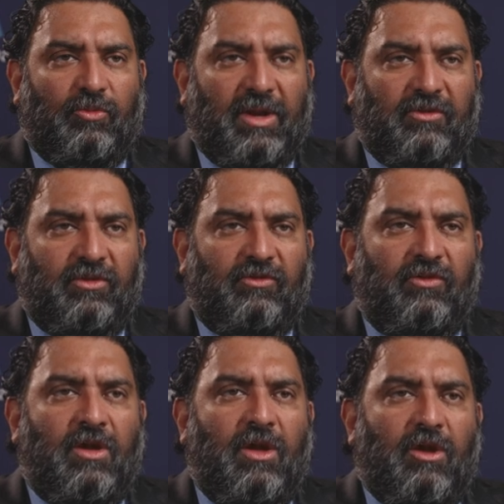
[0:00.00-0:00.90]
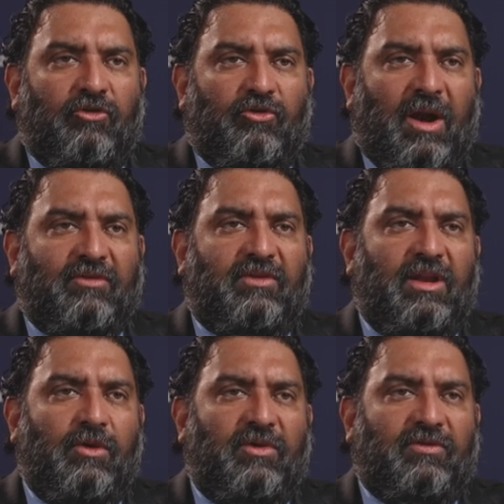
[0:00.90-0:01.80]
patients. So our
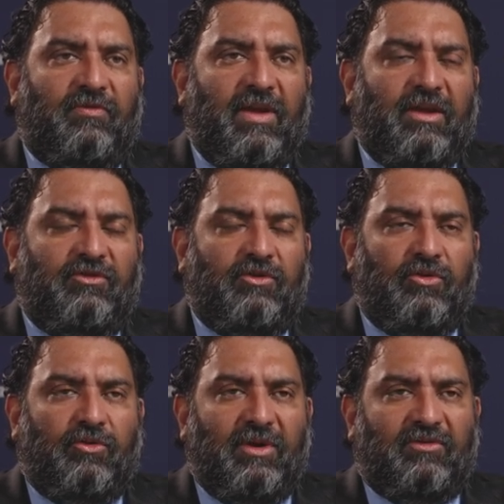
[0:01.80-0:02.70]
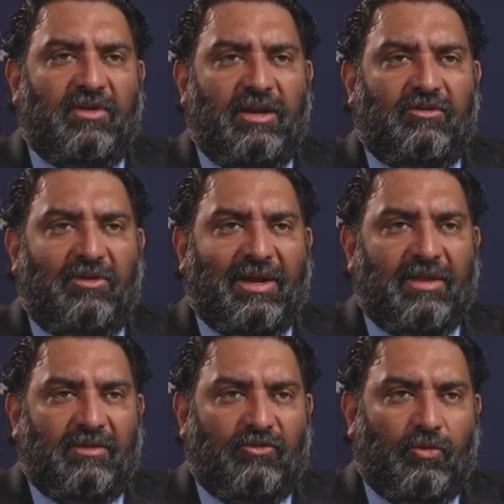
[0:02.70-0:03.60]
study was a phase two, three study to look
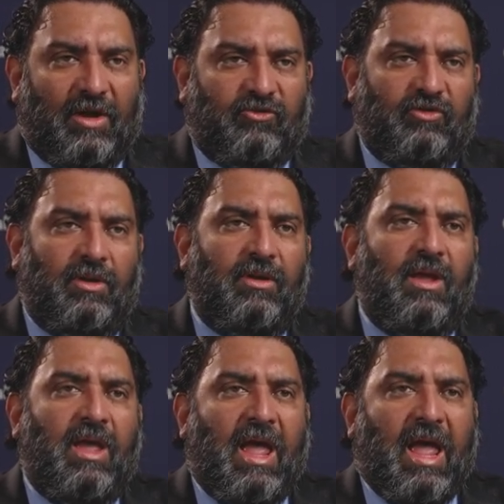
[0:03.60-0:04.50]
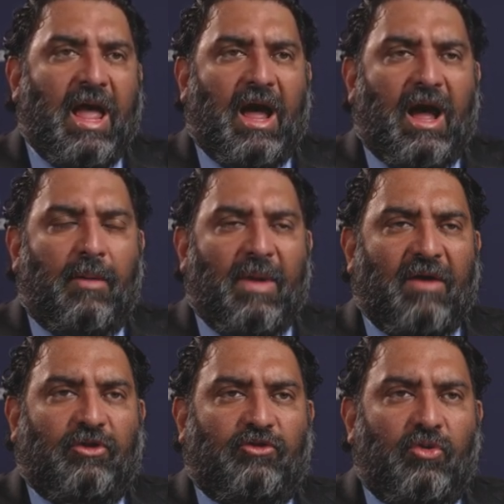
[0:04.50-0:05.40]
at this question. Um,
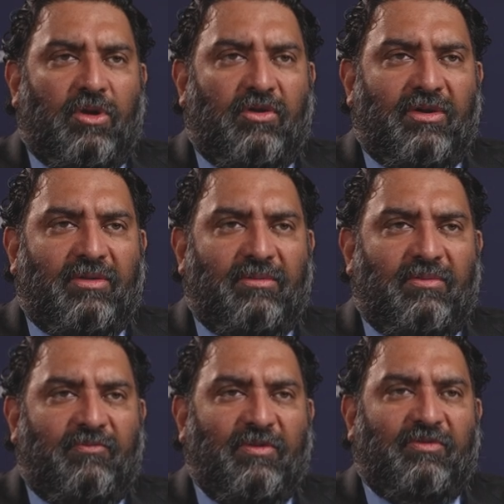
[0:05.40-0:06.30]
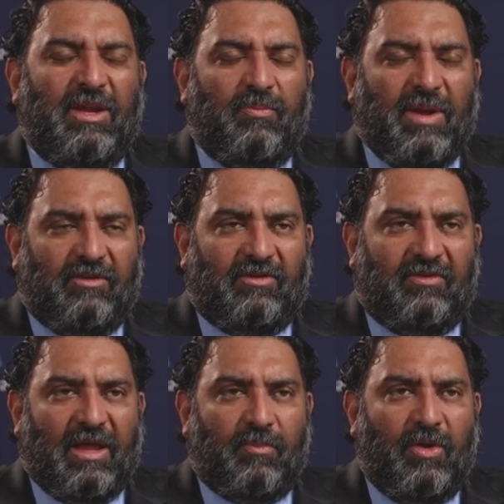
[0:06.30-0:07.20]
after 215
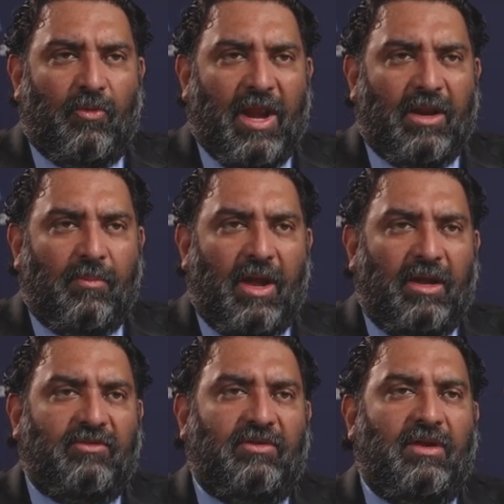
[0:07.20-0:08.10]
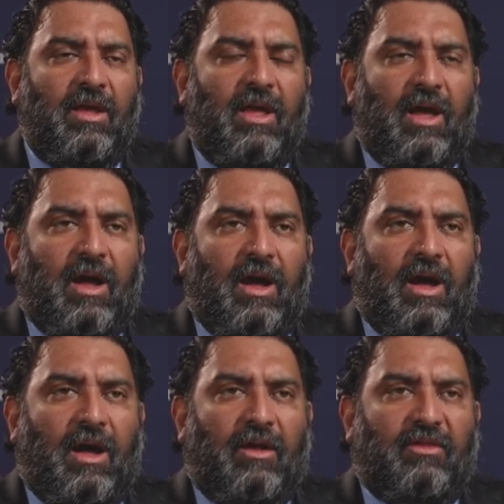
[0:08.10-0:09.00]
patients had been randomized,
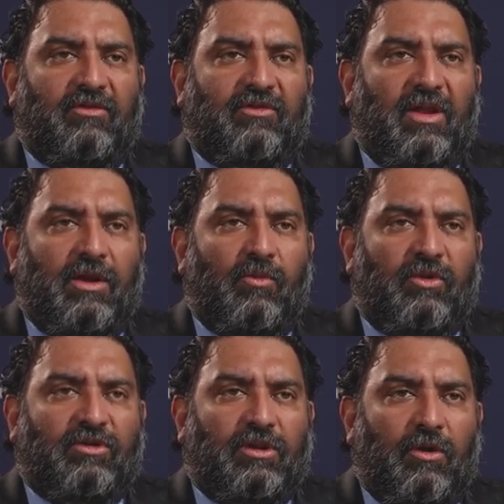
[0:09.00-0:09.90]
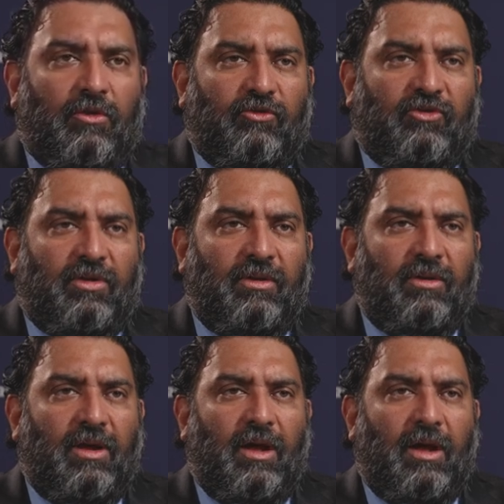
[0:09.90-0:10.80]
uh, the study was closed
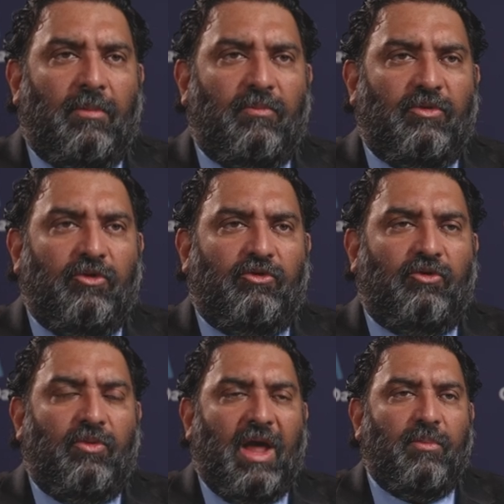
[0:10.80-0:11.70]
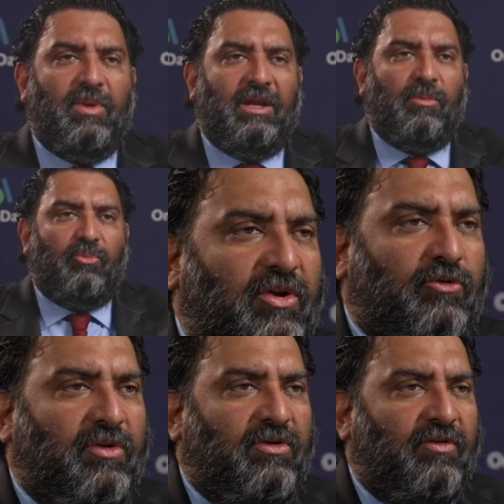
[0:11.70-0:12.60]
um, due to not meeting a
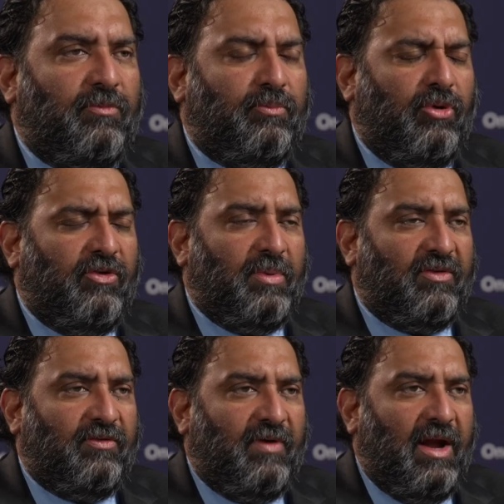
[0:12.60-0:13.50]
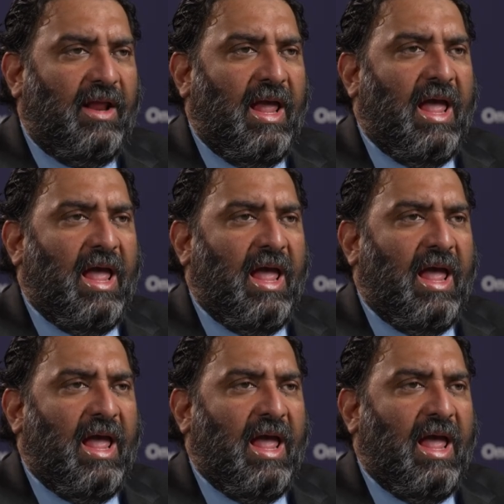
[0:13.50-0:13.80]
pre-specif- pre-specified